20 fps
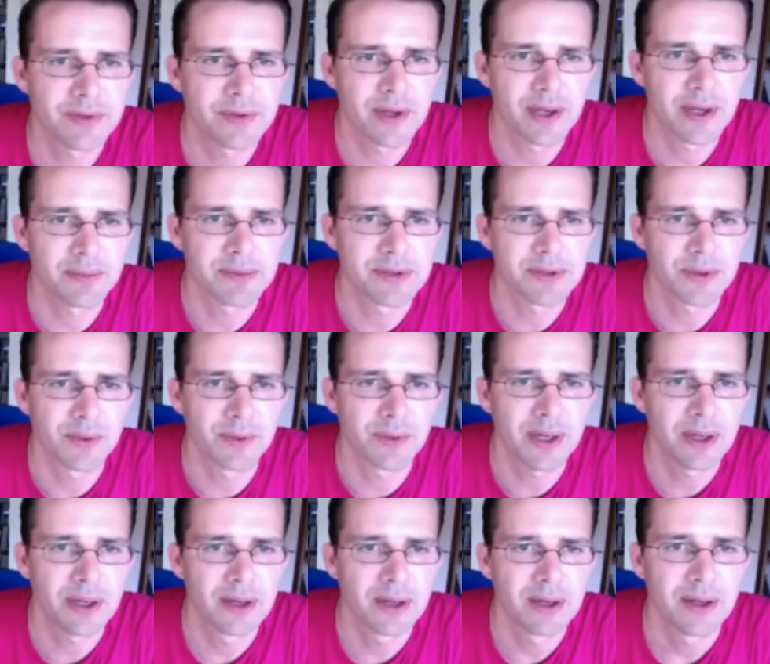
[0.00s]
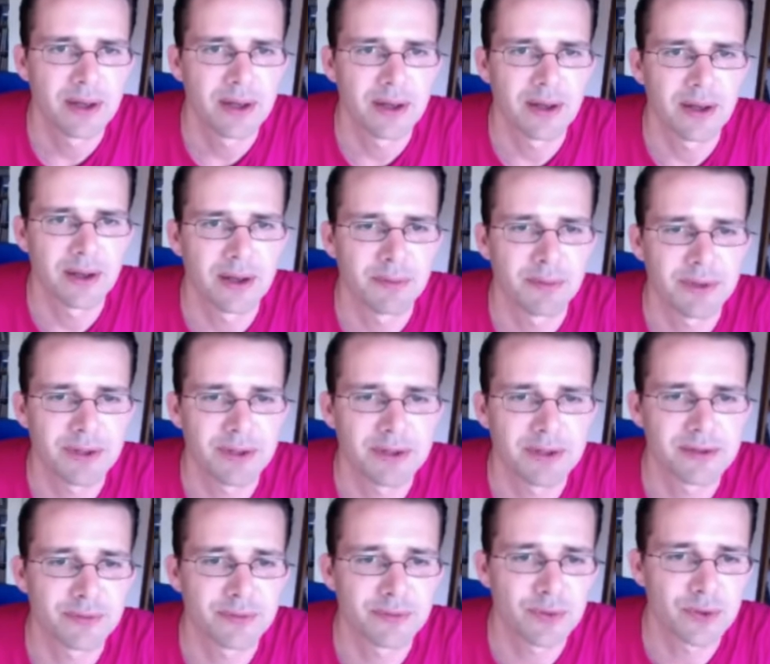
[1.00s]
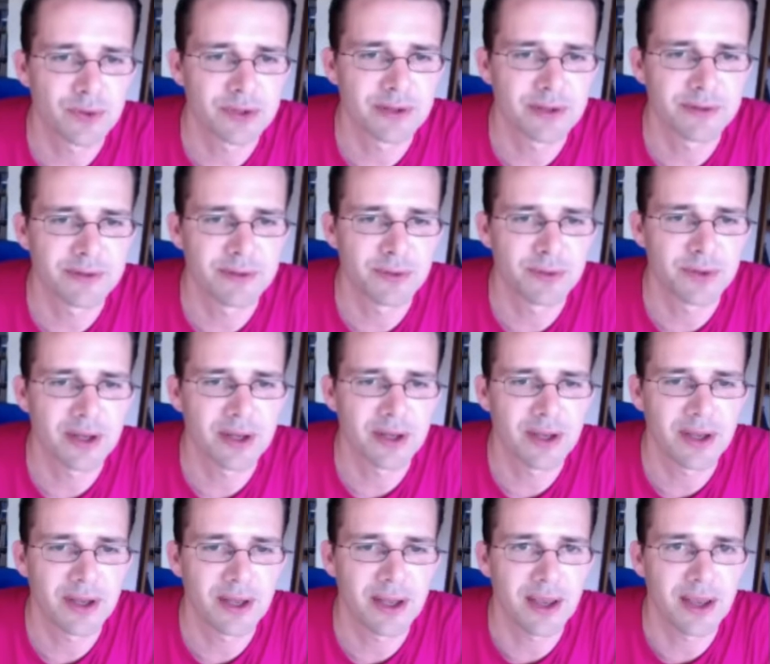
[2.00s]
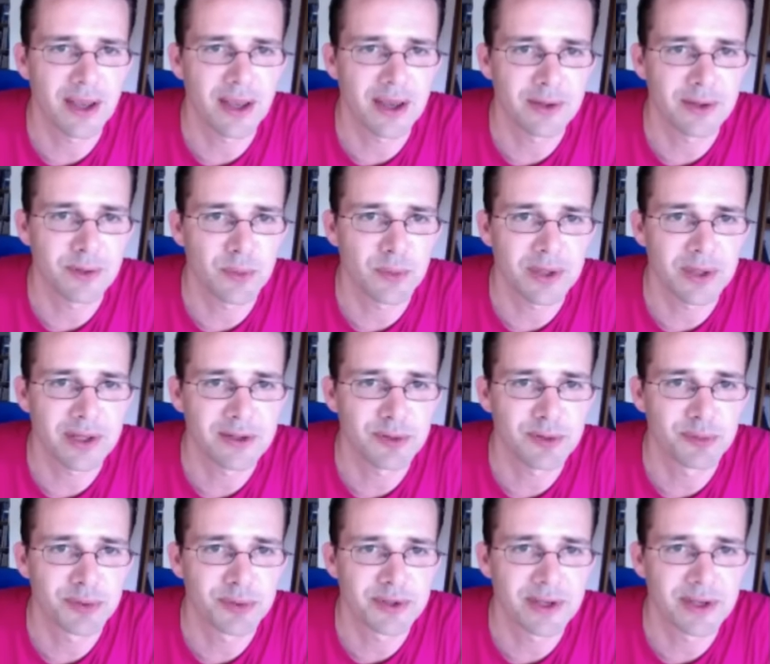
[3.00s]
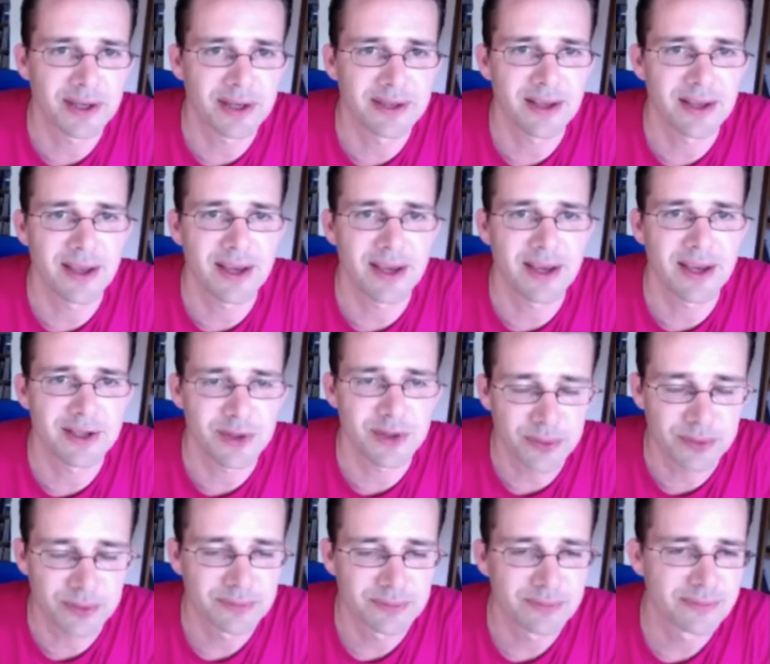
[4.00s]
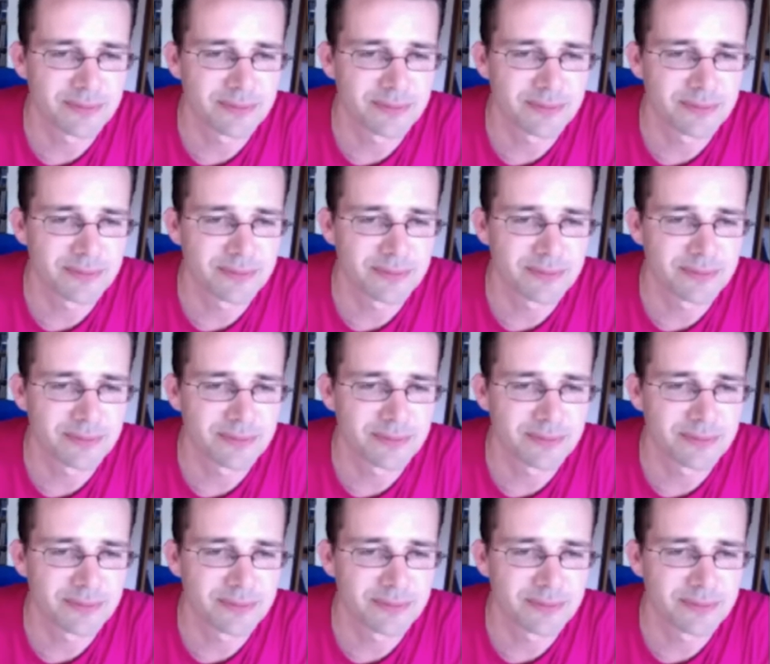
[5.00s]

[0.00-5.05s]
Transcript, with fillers: I'm sorry, uh, because of course of the rook a8 we need to protect a2.